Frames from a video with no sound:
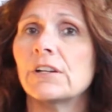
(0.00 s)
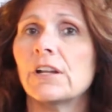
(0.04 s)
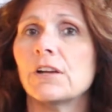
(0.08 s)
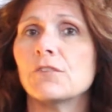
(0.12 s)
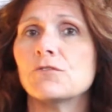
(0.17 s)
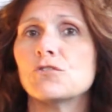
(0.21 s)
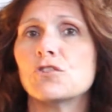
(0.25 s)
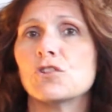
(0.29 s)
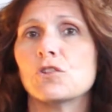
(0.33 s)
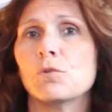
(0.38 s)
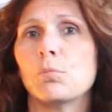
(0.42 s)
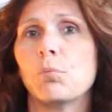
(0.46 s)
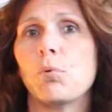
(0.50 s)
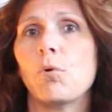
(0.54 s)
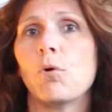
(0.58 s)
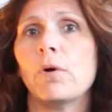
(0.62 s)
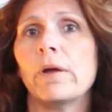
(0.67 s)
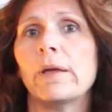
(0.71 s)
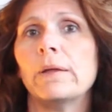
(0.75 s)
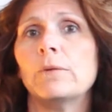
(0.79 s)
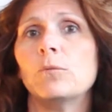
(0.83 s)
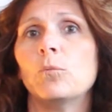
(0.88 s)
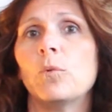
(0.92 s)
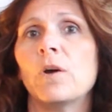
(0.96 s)
enough to the
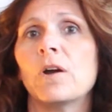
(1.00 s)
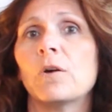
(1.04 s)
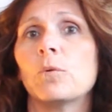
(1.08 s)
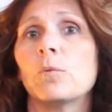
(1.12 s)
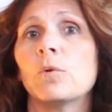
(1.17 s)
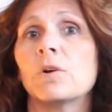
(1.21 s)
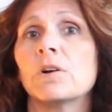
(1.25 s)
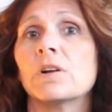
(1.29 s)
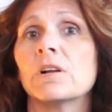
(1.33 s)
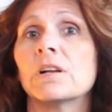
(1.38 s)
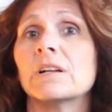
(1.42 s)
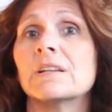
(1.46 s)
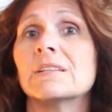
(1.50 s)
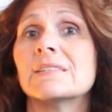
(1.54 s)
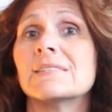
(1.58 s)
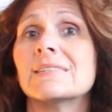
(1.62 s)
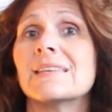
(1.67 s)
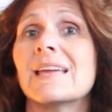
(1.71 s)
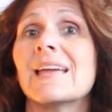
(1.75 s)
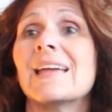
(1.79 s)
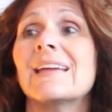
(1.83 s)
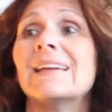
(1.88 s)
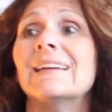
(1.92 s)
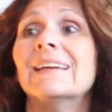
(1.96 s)
point where we're going to
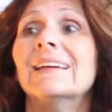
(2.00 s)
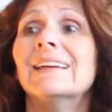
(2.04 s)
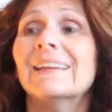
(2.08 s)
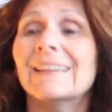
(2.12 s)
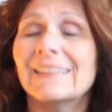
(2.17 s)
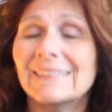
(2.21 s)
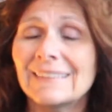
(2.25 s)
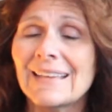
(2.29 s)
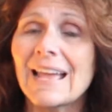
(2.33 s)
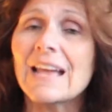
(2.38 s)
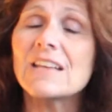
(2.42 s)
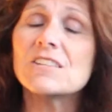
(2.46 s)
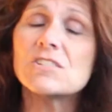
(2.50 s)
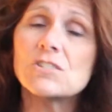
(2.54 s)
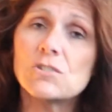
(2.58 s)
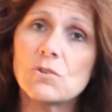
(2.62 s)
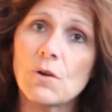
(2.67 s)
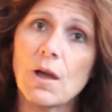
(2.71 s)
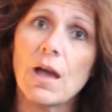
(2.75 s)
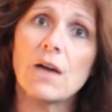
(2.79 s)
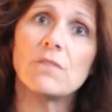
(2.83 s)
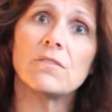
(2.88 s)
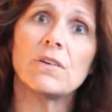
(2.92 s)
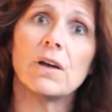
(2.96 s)
say, yes,
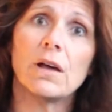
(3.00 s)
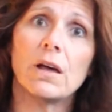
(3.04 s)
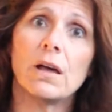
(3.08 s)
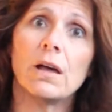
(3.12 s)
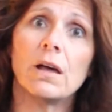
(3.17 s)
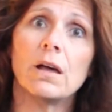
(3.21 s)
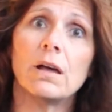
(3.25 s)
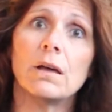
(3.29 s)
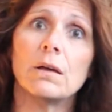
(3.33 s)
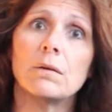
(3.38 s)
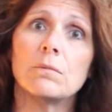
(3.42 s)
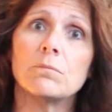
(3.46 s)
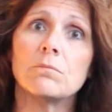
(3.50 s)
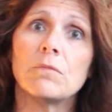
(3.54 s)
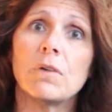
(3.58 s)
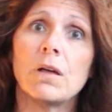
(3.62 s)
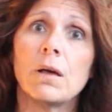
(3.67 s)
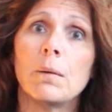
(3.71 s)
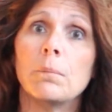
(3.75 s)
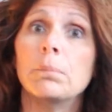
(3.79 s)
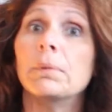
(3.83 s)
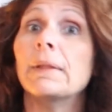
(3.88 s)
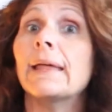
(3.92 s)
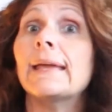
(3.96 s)
you have a
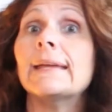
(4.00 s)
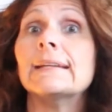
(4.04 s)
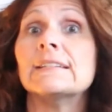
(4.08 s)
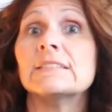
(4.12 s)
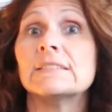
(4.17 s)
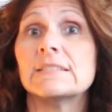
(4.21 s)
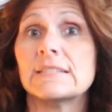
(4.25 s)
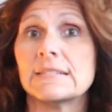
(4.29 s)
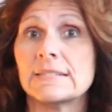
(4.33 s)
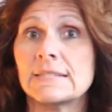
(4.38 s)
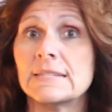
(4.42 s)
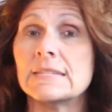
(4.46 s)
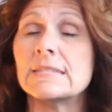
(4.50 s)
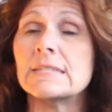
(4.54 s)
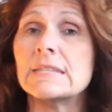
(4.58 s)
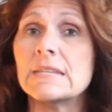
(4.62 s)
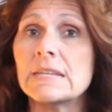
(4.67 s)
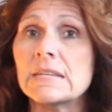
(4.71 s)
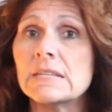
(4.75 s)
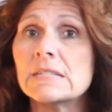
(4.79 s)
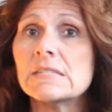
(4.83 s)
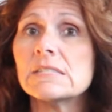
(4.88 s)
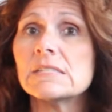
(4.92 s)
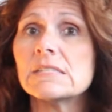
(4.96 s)
blatant
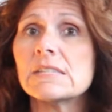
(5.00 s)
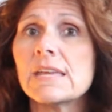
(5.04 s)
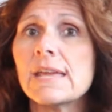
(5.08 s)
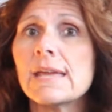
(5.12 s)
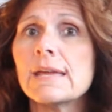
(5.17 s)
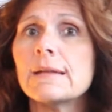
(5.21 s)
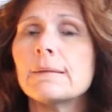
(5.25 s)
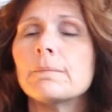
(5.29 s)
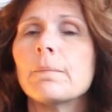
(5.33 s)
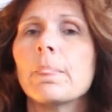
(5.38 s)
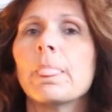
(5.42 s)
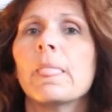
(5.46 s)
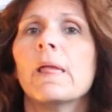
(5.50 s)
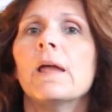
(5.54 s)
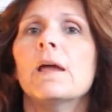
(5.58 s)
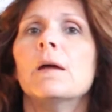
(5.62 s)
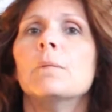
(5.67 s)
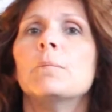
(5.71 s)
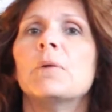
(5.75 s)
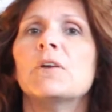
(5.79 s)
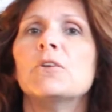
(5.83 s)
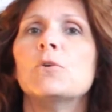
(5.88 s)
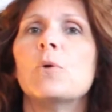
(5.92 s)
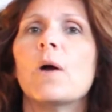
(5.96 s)
disease state,
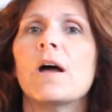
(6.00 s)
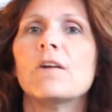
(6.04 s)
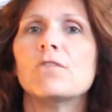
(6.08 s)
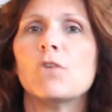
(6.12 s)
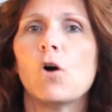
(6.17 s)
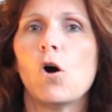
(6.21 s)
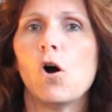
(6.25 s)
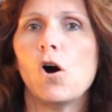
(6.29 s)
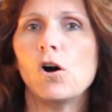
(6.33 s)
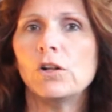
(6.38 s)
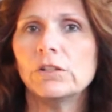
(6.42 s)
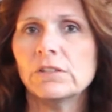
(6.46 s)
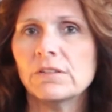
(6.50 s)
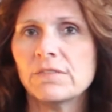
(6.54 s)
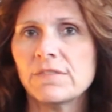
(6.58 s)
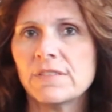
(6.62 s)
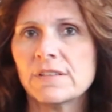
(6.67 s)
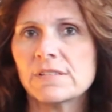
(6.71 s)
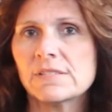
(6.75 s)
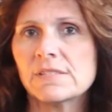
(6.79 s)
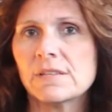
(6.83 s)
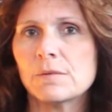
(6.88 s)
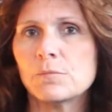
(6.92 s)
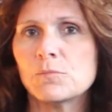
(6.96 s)
but you have all of
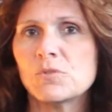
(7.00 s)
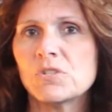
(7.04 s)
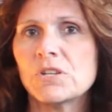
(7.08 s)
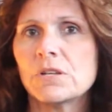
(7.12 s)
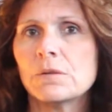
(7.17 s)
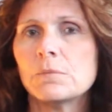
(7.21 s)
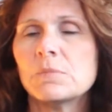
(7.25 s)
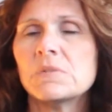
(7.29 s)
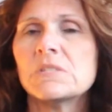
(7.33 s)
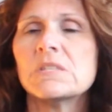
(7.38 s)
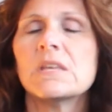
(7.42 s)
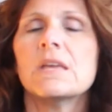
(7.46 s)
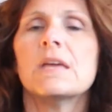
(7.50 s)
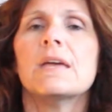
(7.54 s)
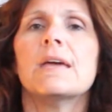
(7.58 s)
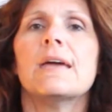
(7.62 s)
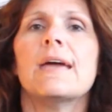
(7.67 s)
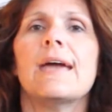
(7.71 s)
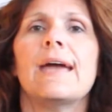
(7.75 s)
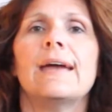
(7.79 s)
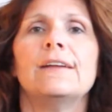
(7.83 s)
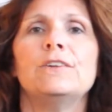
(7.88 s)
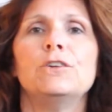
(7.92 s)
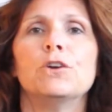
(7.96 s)
the symptoms
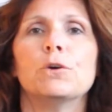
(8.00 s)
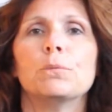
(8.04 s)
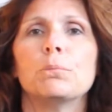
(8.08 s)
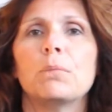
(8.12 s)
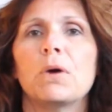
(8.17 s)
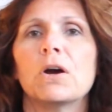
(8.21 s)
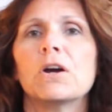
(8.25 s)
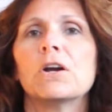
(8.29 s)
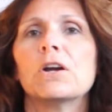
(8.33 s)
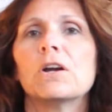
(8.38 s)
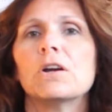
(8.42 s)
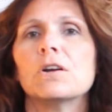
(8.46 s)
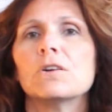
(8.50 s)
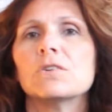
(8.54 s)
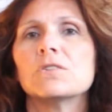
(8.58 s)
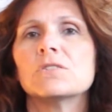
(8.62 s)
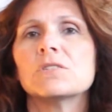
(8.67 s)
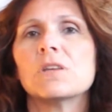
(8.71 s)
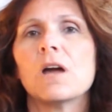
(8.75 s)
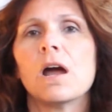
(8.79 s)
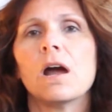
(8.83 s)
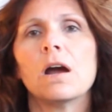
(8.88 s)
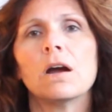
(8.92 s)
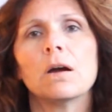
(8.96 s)
and your
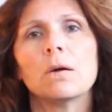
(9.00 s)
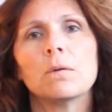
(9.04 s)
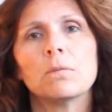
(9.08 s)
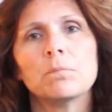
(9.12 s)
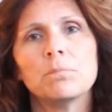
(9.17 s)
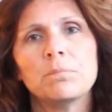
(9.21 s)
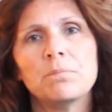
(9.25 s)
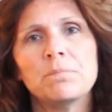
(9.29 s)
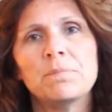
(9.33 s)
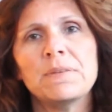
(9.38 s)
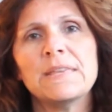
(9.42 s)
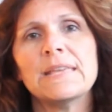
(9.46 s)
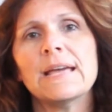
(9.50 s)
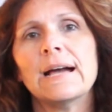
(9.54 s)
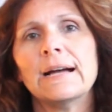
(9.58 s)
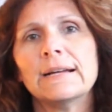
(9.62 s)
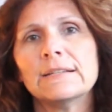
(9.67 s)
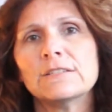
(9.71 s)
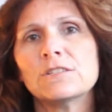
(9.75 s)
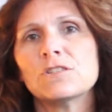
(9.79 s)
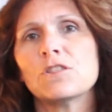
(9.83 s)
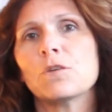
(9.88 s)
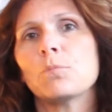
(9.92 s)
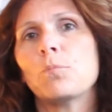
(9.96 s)
markers are
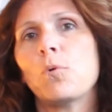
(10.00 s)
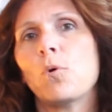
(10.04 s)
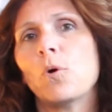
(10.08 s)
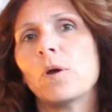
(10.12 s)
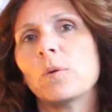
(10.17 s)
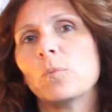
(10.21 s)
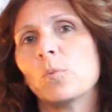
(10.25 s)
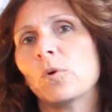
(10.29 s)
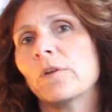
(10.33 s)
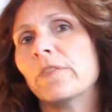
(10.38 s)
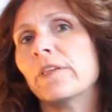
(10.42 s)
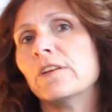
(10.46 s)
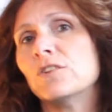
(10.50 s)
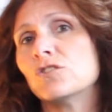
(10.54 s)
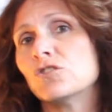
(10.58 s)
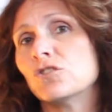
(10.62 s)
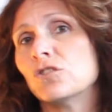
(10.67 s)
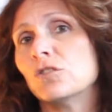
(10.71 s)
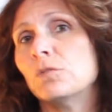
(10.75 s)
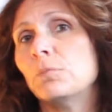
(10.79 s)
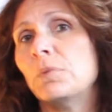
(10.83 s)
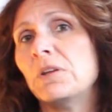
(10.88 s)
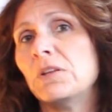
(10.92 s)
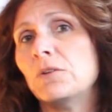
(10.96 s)
beyond the point where they
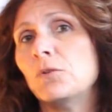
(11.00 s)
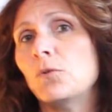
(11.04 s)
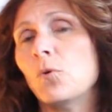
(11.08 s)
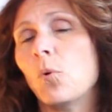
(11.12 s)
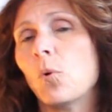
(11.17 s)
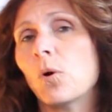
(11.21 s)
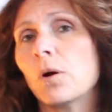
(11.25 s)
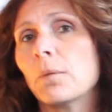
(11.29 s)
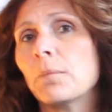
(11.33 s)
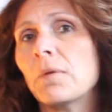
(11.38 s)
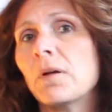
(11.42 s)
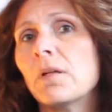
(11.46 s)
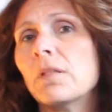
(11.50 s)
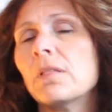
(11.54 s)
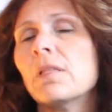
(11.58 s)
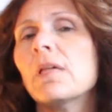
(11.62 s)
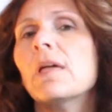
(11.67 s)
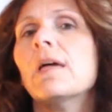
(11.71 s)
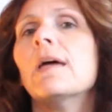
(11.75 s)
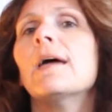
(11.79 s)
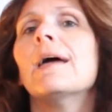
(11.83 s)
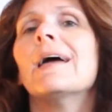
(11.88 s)
should be normal.